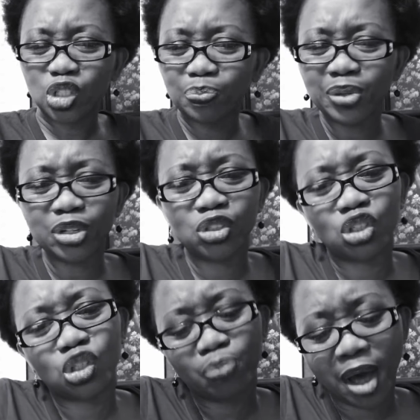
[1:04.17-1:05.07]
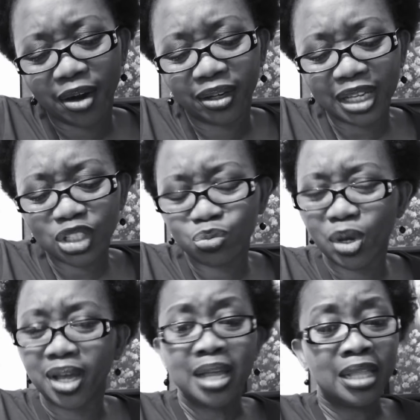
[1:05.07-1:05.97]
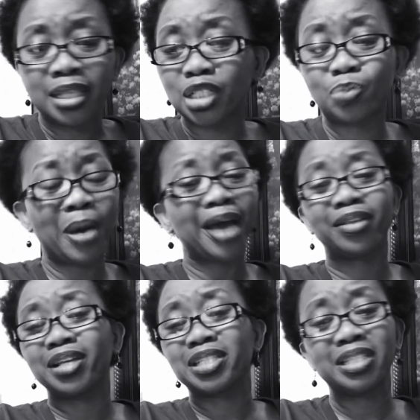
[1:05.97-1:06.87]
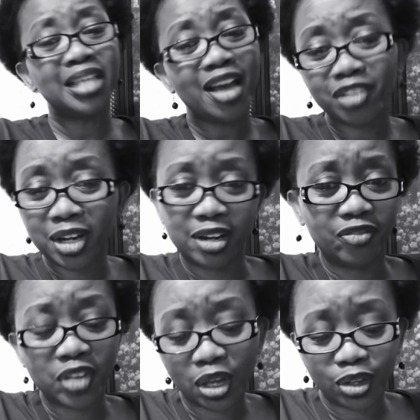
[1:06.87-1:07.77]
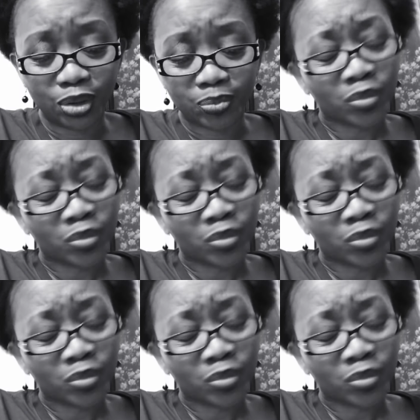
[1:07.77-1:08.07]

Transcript: spiritual spotter. Guess what? The spotter that's never going to fail you.